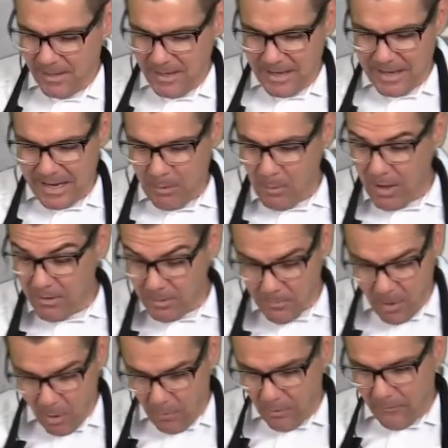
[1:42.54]
And we have some
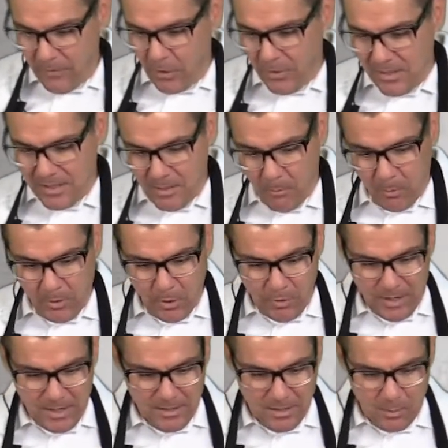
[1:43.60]
other very simple
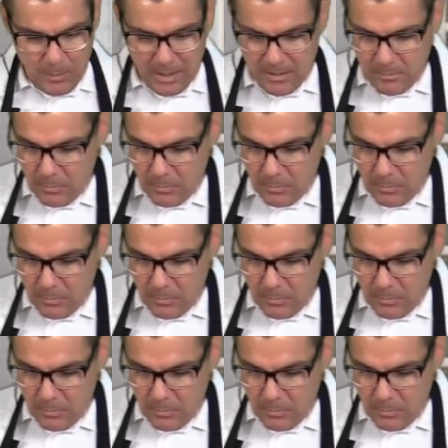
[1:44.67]
ingredients here. We got some